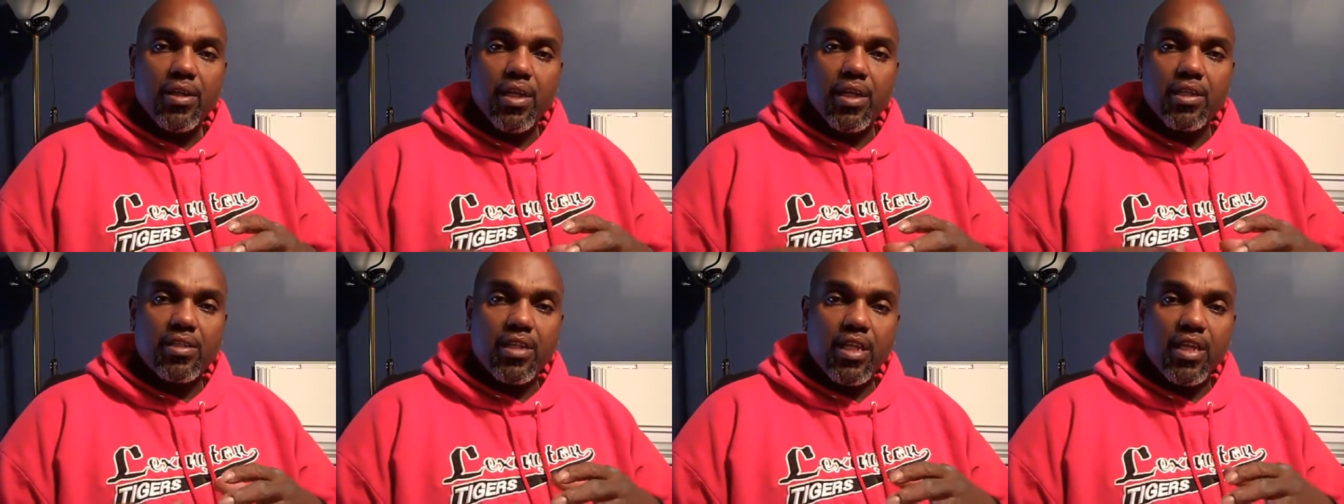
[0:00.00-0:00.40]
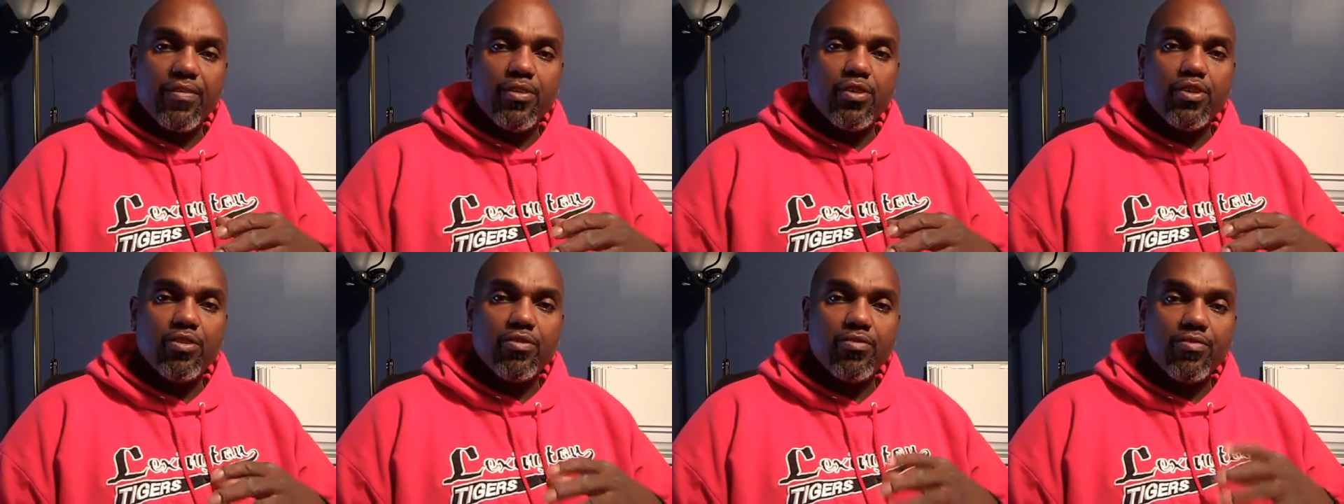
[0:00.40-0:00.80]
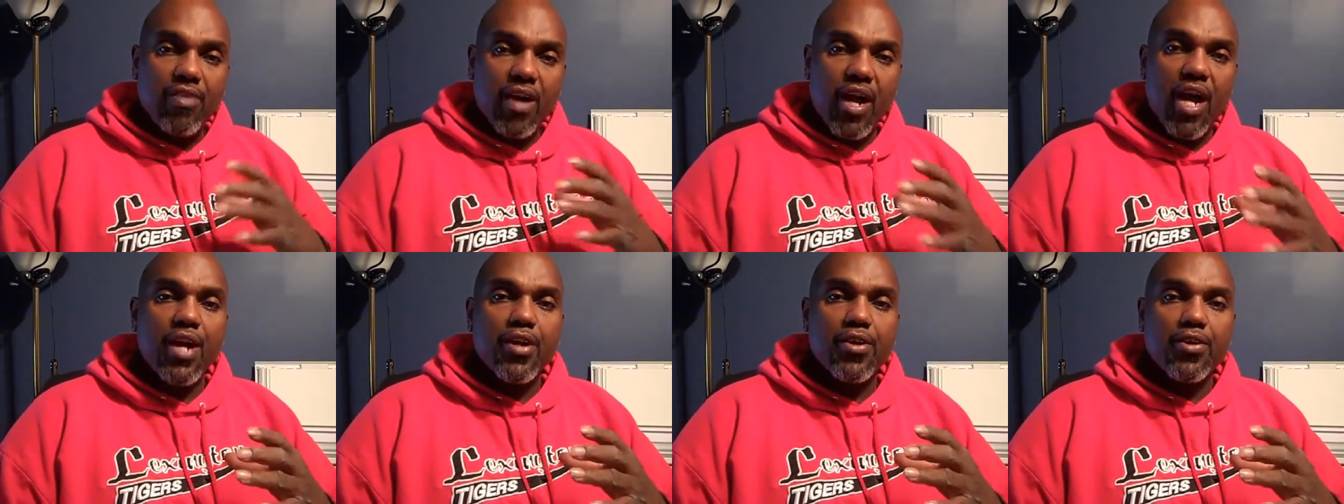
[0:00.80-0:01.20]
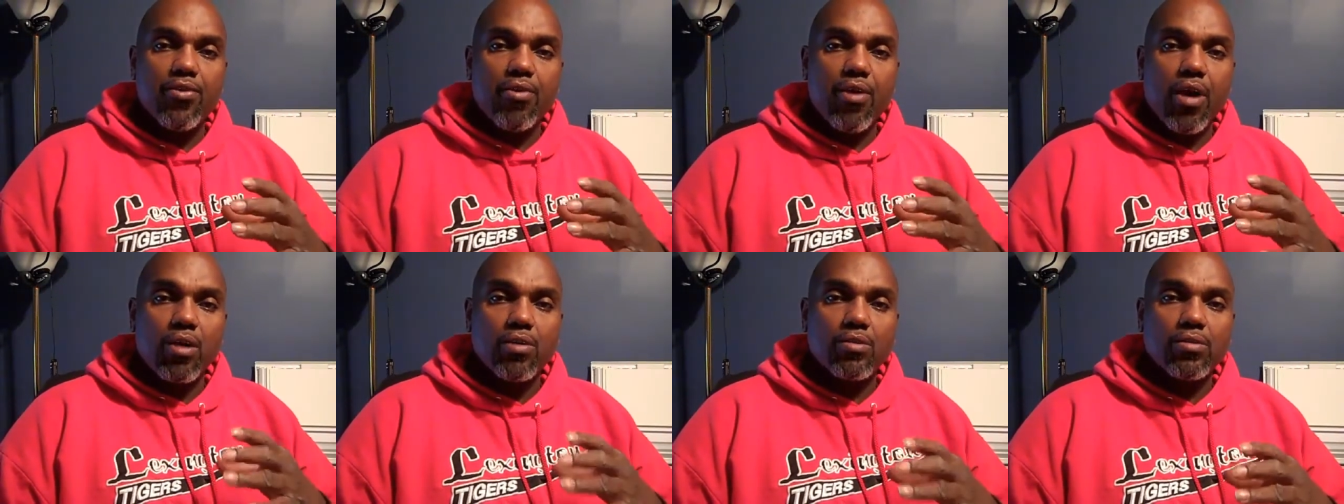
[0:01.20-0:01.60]
that's giving you
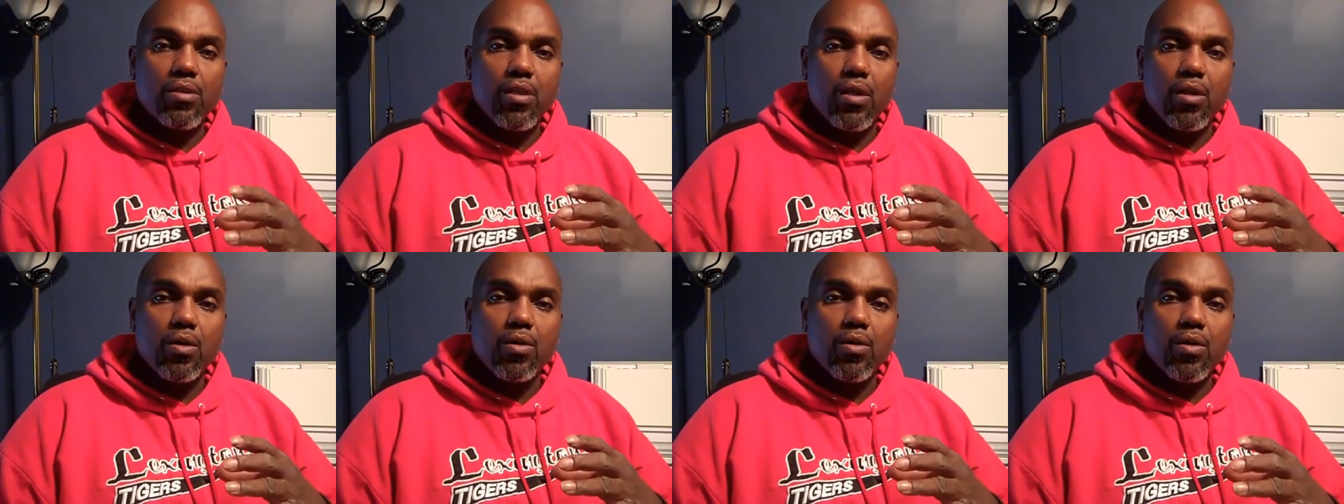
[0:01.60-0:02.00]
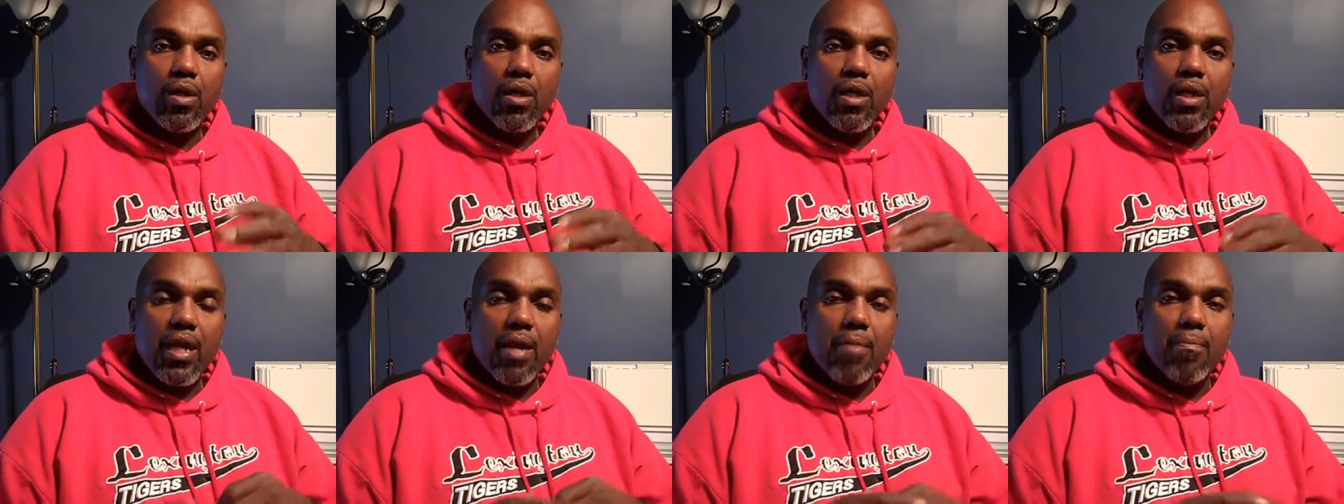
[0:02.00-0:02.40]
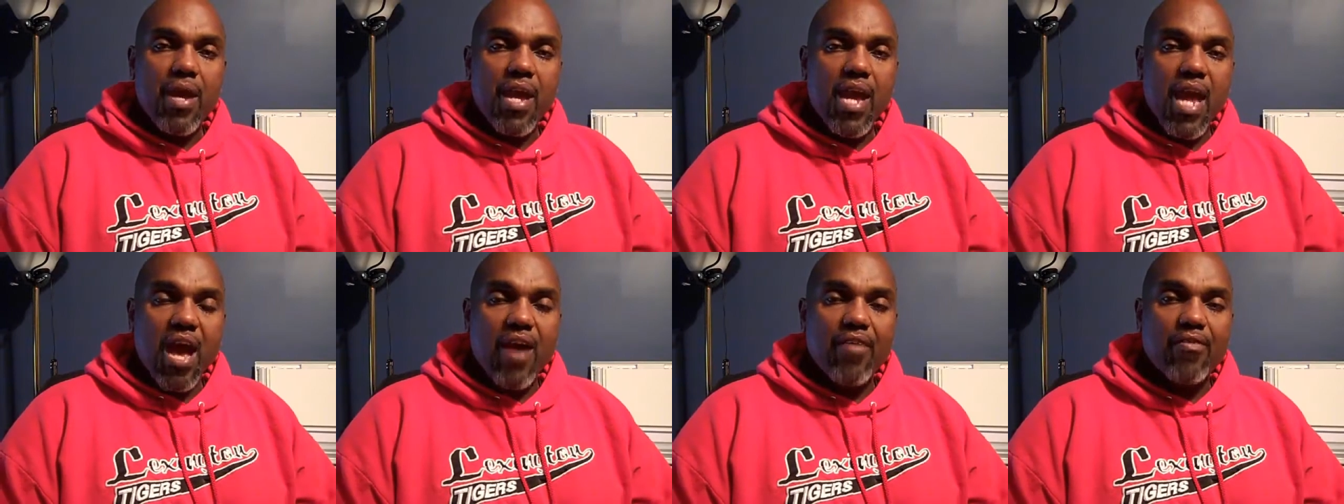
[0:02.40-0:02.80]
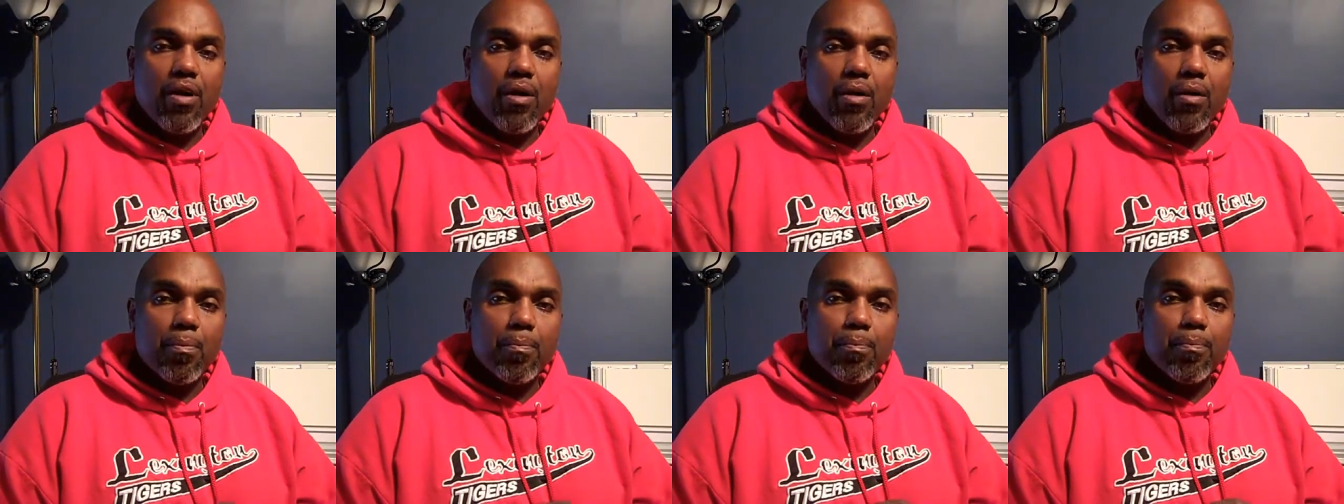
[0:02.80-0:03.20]
value also. It may have
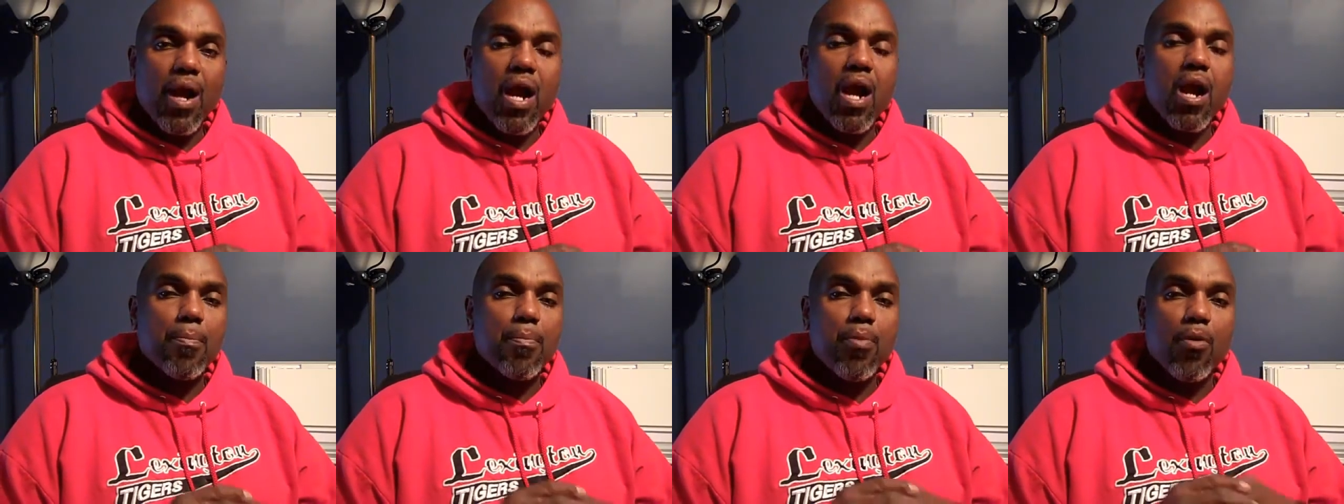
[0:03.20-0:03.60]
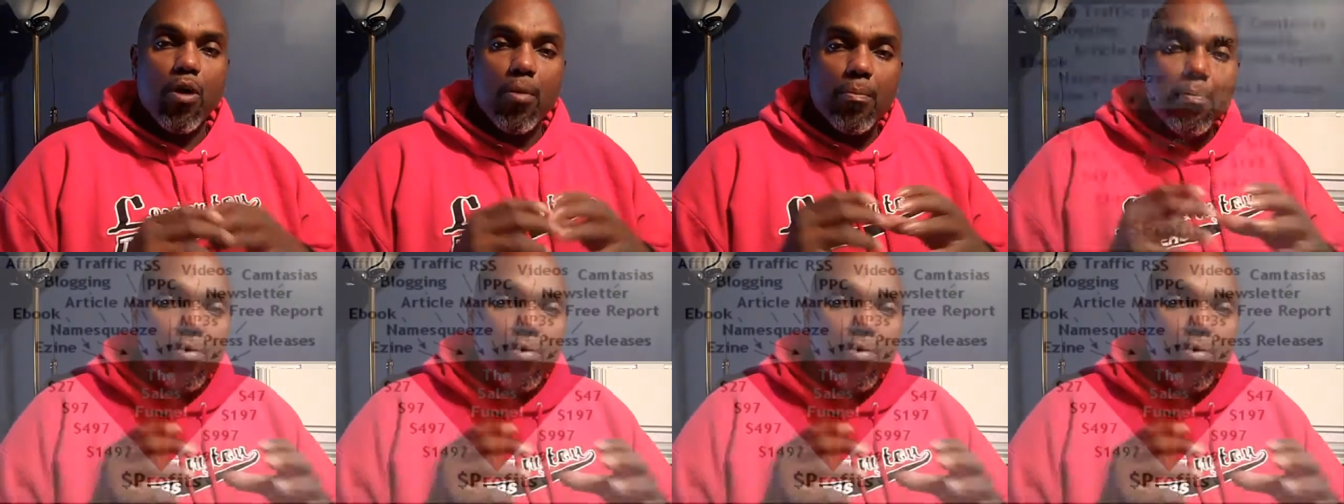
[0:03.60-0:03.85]
a PowerPoint